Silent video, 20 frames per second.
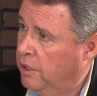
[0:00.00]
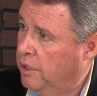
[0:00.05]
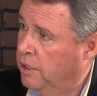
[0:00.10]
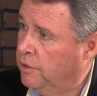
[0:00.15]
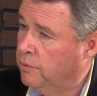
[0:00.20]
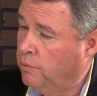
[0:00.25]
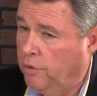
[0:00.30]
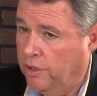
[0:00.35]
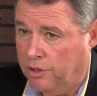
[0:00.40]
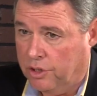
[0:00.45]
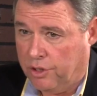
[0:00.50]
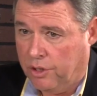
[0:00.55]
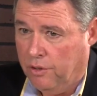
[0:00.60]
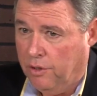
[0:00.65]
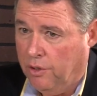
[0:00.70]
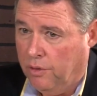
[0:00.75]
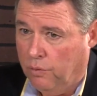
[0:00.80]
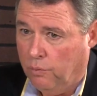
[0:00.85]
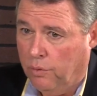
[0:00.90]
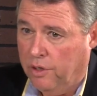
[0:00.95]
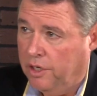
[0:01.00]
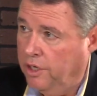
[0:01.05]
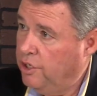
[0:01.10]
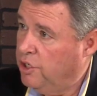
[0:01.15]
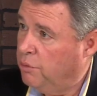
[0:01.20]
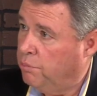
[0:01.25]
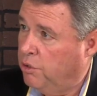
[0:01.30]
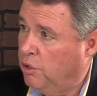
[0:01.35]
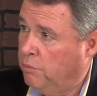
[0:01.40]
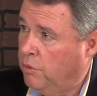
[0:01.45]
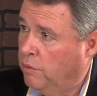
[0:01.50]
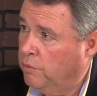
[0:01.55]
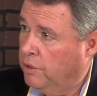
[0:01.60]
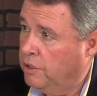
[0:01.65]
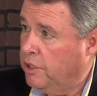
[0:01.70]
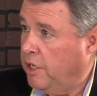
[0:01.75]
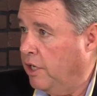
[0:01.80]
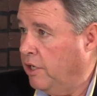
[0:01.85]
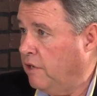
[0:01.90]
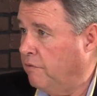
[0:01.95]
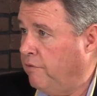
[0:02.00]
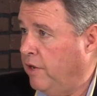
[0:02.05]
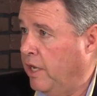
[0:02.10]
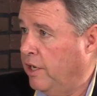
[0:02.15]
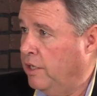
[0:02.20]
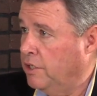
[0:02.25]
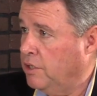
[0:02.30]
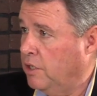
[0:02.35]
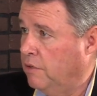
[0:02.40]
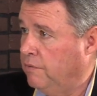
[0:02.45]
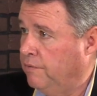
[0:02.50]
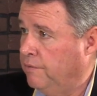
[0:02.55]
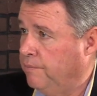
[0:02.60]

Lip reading: and which we need to promote and take advantage of.